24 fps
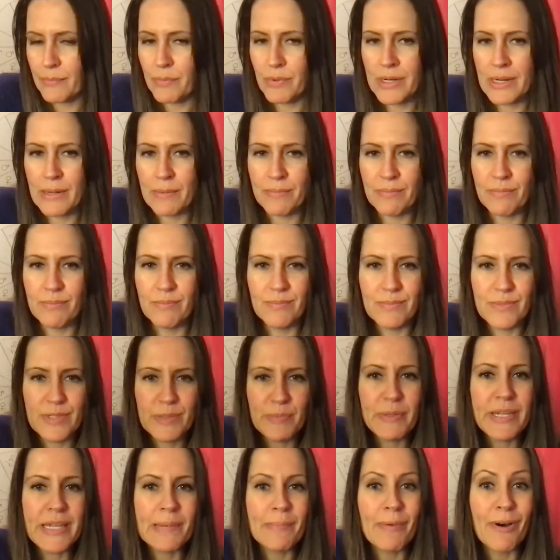I'm
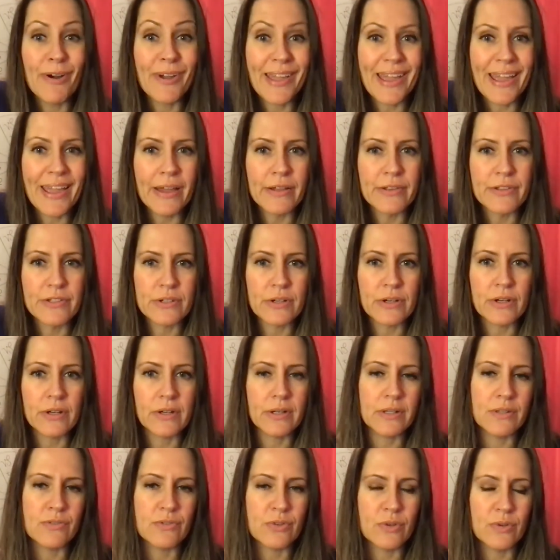speaking about Cancer.
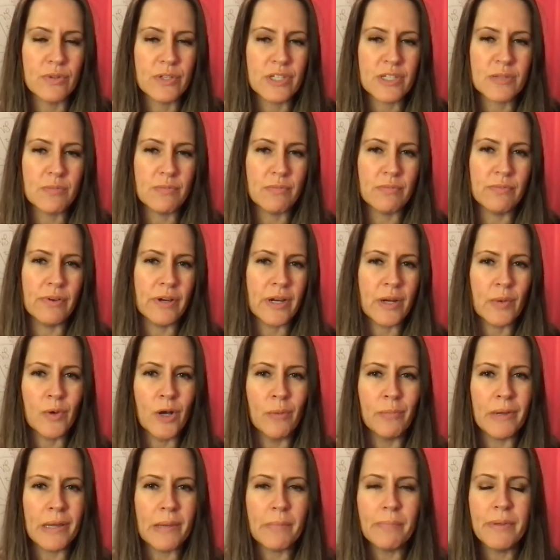And so this very well
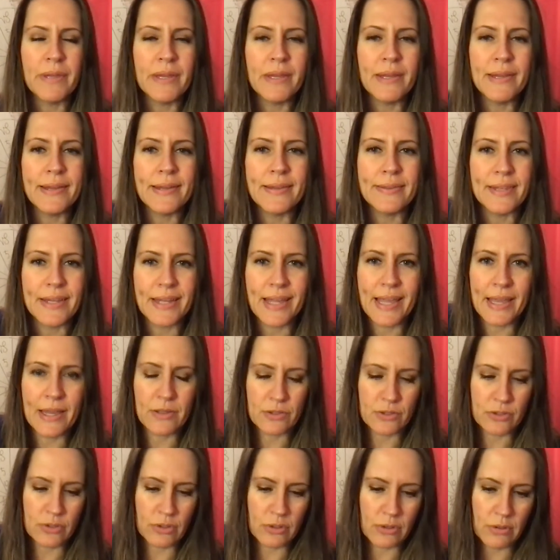may be in the
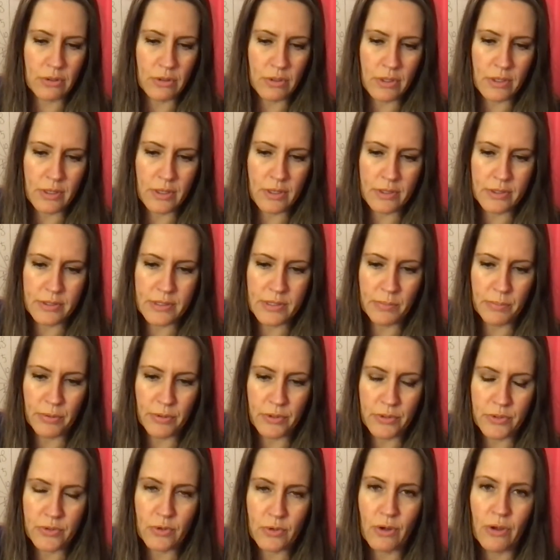Cancer simple
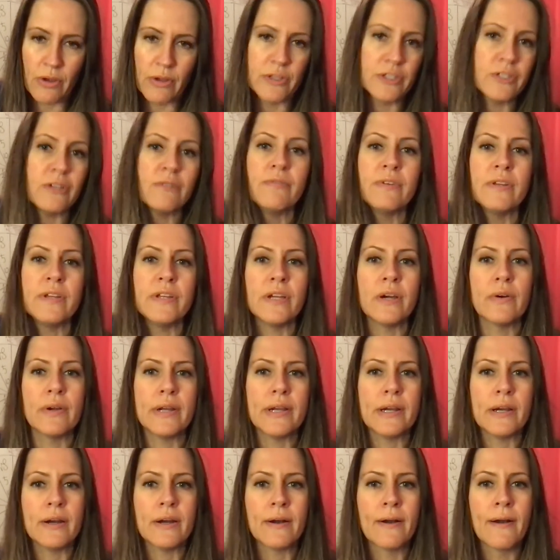astrology video
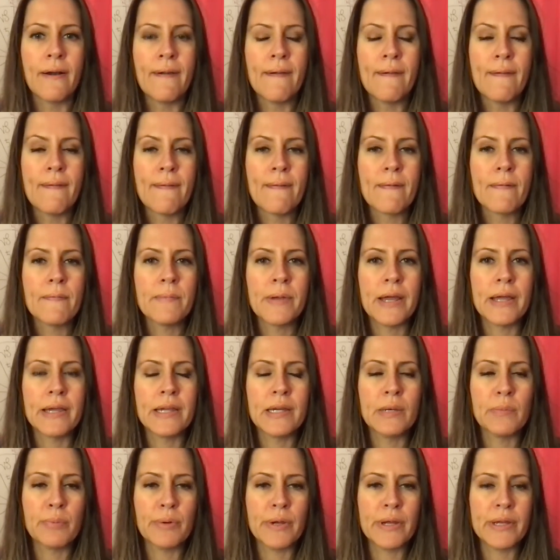here, but I'm going
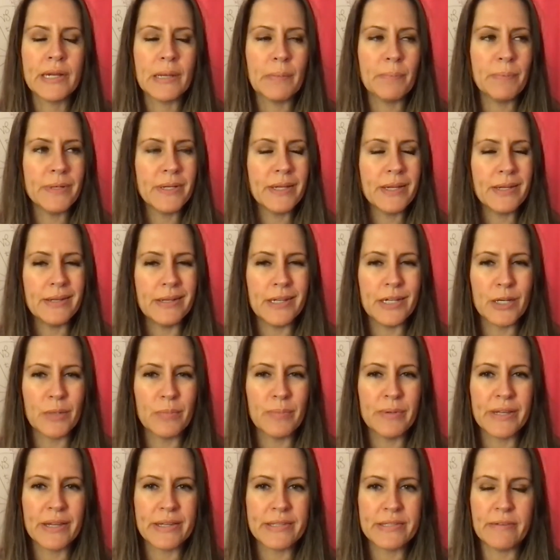to bring it up again here
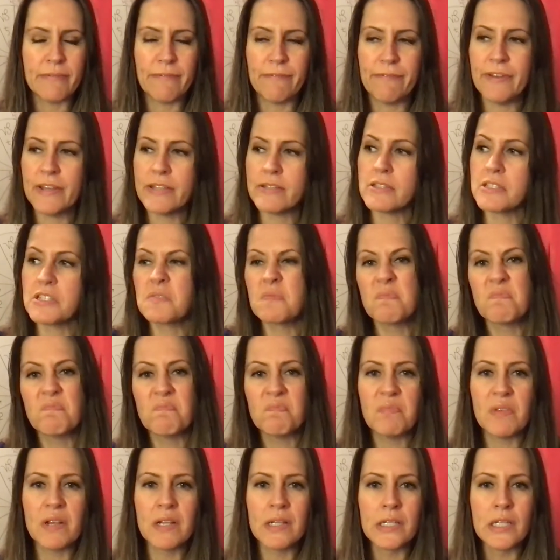because it fits
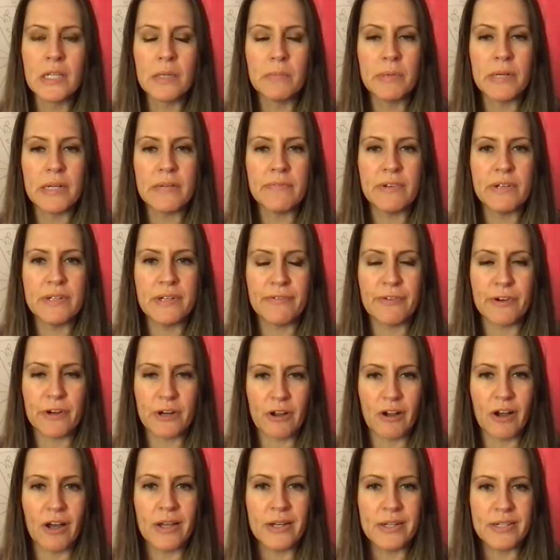in a little bit of a different
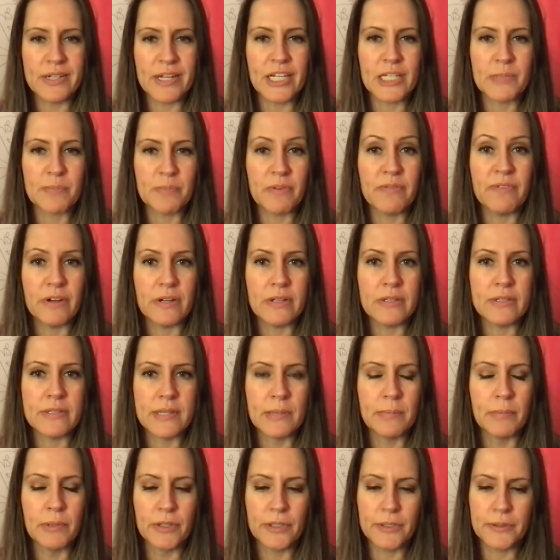context, but very
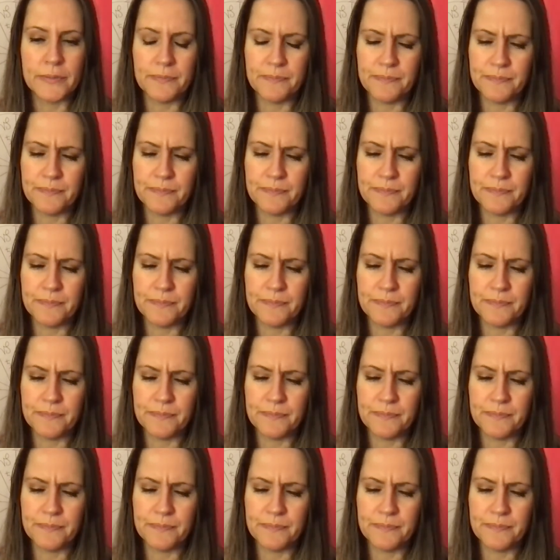similar.